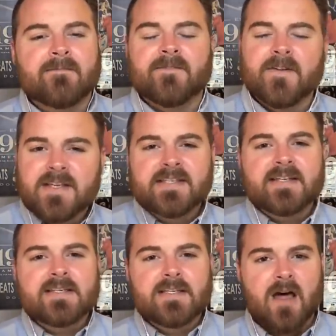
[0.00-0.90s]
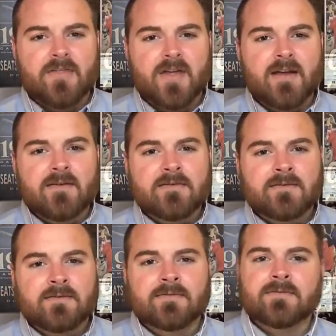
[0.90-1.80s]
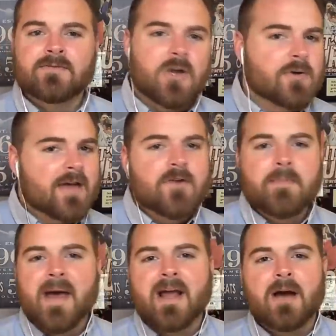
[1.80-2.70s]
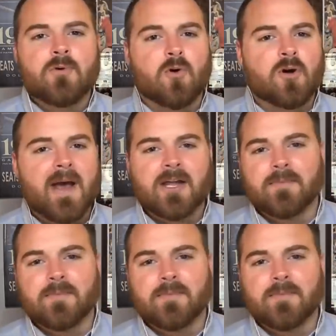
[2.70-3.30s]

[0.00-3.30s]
56-0. Don't have your backup quarterback.